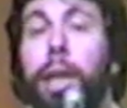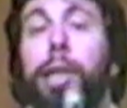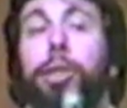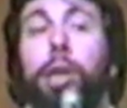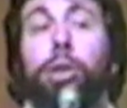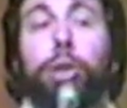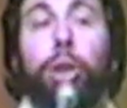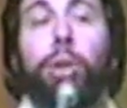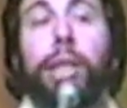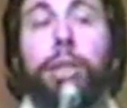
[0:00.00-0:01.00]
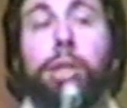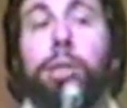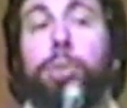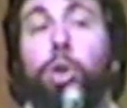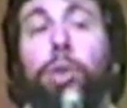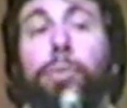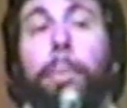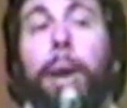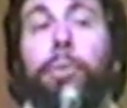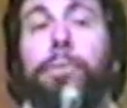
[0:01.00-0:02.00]
And it generally a system sold for
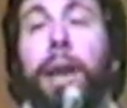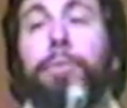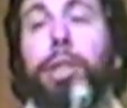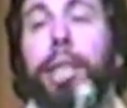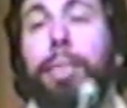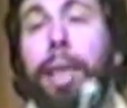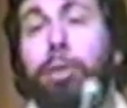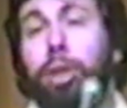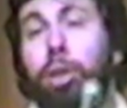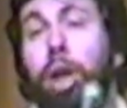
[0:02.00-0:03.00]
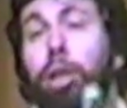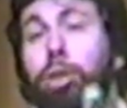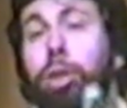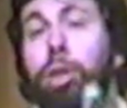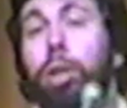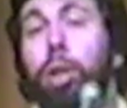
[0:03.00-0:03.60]
about $5,000 to $10,000.